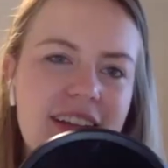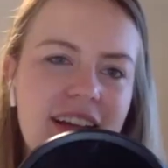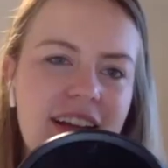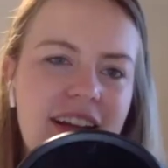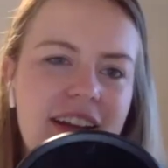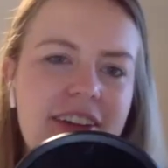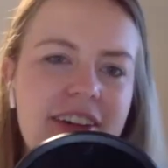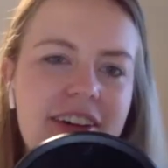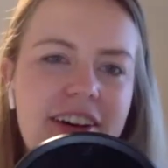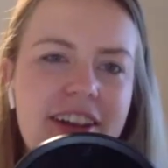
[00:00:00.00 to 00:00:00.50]

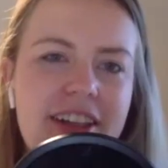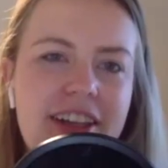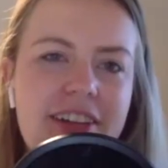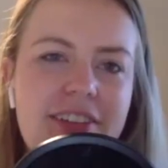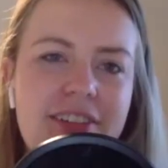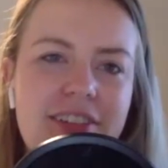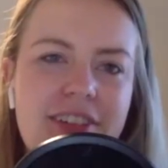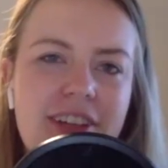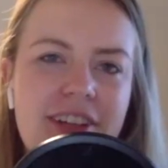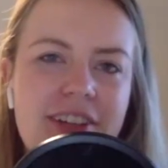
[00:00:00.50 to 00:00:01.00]
No, I
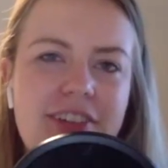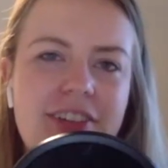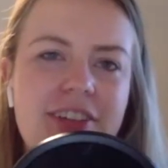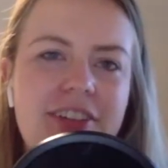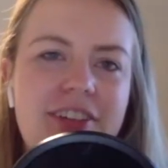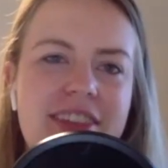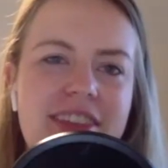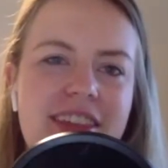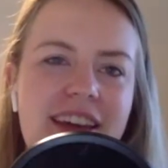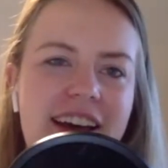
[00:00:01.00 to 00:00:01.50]
definitely agree
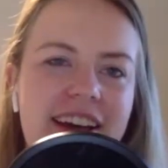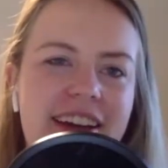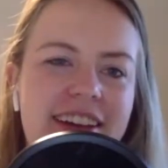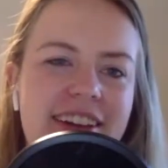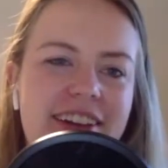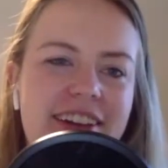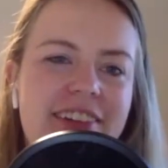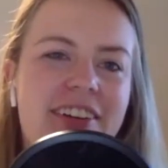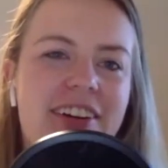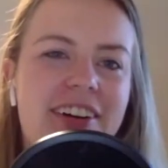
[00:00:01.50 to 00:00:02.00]
with that.
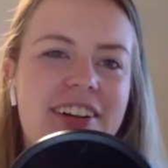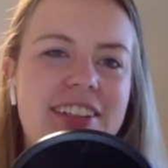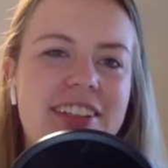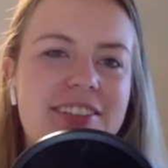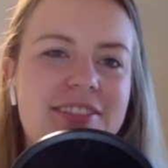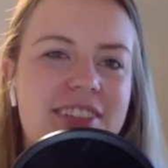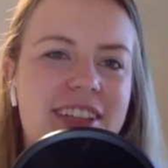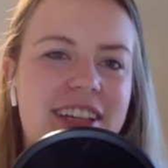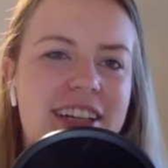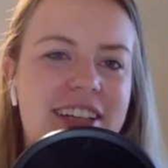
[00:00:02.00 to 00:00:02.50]
All
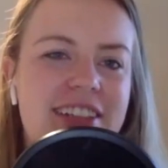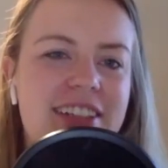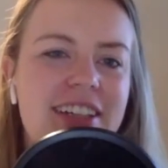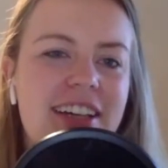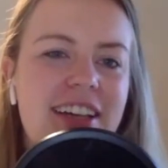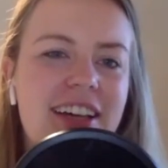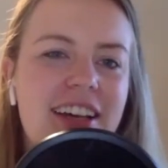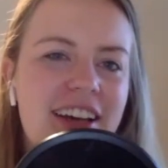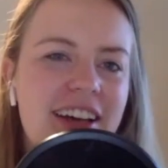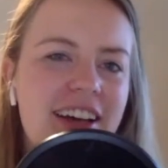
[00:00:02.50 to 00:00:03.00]
of the
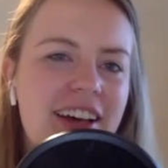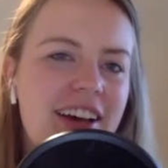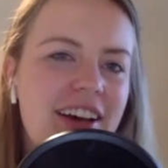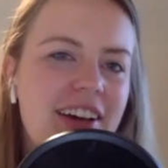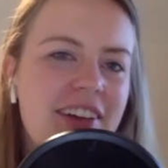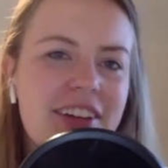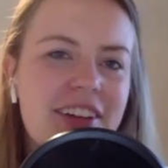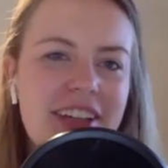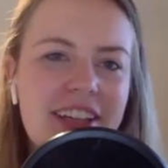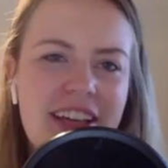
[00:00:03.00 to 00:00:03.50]

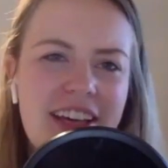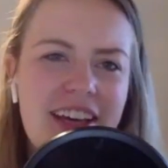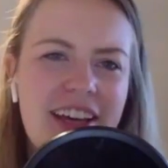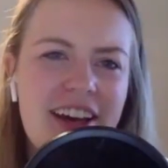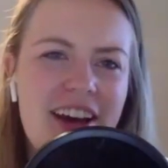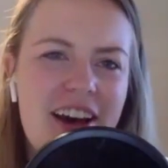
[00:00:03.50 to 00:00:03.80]
really